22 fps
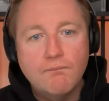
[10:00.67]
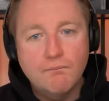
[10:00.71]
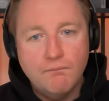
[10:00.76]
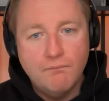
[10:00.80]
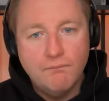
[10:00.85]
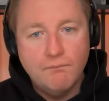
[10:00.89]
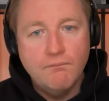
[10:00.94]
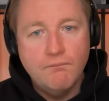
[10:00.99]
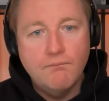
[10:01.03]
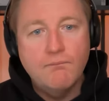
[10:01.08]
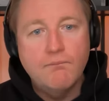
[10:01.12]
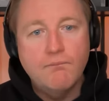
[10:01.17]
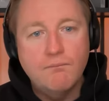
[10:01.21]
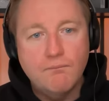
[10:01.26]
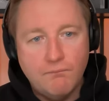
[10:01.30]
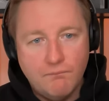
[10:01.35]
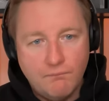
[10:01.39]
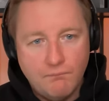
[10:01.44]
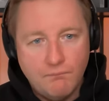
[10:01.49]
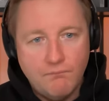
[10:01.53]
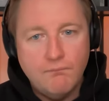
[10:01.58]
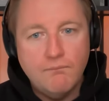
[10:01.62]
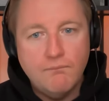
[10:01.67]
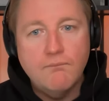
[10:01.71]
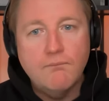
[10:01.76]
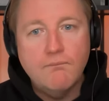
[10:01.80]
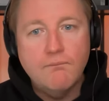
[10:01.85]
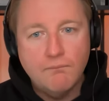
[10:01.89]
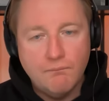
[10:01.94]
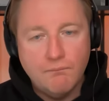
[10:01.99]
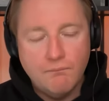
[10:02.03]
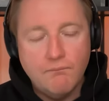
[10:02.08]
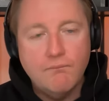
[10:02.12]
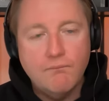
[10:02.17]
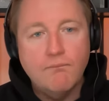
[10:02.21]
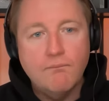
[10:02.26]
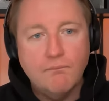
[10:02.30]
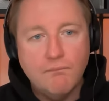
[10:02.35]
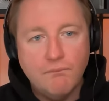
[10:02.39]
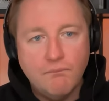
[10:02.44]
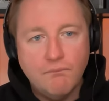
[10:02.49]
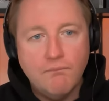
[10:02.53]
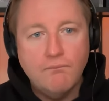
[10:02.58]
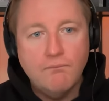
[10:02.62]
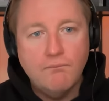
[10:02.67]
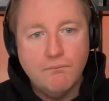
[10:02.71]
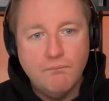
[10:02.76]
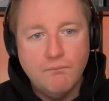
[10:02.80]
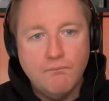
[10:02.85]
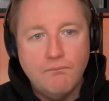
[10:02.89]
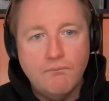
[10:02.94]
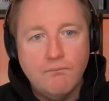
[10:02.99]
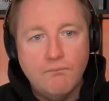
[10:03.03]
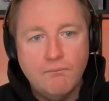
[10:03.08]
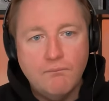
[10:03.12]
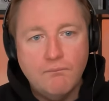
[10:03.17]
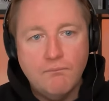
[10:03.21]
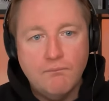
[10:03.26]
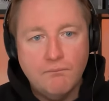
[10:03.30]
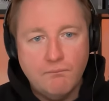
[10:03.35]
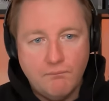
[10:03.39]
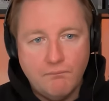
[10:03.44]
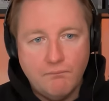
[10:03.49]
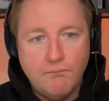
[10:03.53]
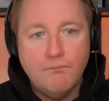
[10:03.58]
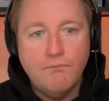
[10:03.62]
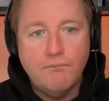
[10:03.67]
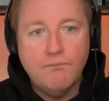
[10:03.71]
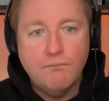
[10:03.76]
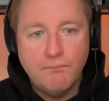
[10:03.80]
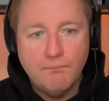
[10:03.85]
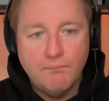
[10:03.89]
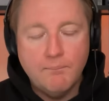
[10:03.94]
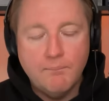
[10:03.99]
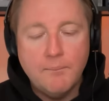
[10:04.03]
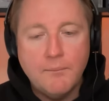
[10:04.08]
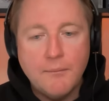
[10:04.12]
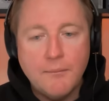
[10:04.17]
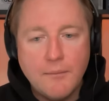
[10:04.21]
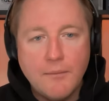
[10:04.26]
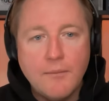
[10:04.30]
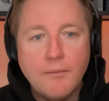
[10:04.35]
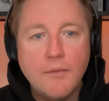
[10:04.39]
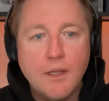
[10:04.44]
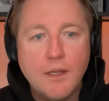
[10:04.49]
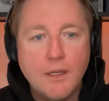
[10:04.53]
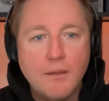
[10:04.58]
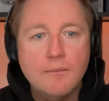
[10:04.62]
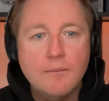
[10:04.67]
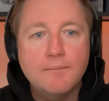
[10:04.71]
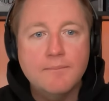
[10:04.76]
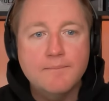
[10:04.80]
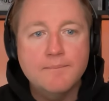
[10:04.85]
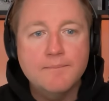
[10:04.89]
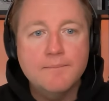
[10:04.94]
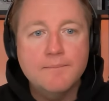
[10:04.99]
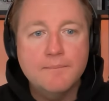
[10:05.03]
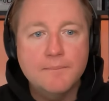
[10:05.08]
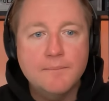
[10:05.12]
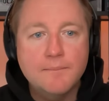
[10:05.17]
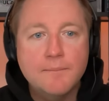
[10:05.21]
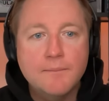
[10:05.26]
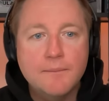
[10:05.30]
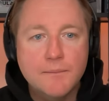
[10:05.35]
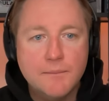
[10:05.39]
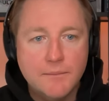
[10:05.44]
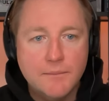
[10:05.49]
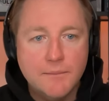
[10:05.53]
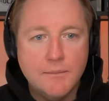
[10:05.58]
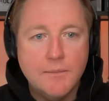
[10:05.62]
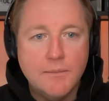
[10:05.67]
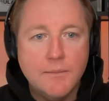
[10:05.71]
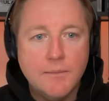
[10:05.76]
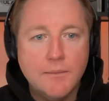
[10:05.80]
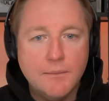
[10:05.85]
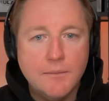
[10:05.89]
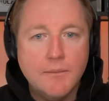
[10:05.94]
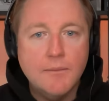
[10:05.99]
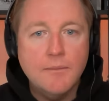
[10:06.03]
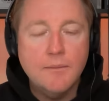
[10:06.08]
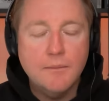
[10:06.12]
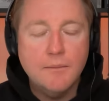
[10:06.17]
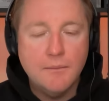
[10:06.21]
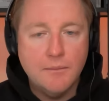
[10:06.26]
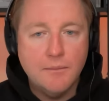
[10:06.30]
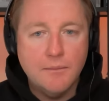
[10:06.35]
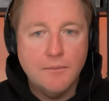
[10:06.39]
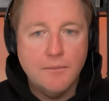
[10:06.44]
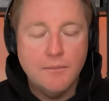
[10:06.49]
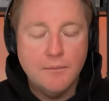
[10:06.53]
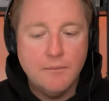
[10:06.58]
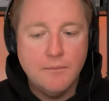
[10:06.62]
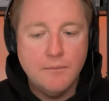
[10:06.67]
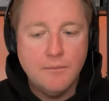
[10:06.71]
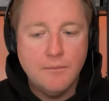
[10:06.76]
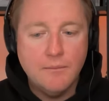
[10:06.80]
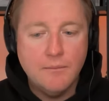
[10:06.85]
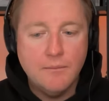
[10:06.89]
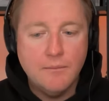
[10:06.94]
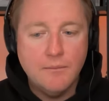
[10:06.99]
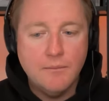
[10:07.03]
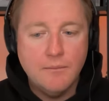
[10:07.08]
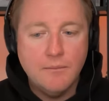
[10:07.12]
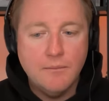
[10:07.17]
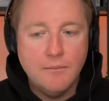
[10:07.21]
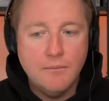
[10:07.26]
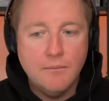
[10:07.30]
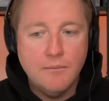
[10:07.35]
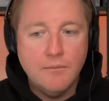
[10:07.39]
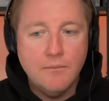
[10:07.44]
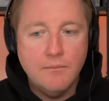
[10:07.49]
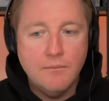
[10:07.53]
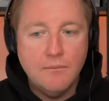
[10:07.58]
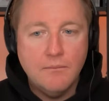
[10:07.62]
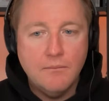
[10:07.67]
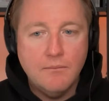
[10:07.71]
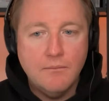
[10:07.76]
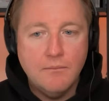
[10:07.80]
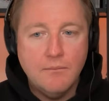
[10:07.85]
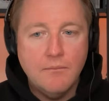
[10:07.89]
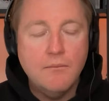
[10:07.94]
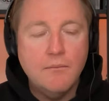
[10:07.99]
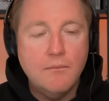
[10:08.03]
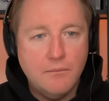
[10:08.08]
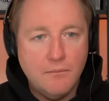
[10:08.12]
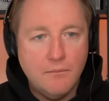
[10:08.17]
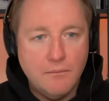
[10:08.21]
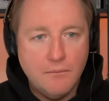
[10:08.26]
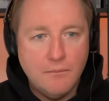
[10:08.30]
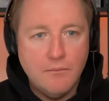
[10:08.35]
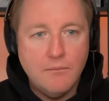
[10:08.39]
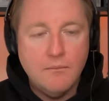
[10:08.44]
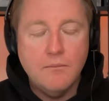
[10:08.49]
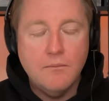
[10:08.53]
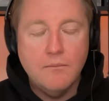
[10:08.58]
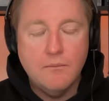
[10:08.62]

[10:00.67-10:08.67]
[no speech]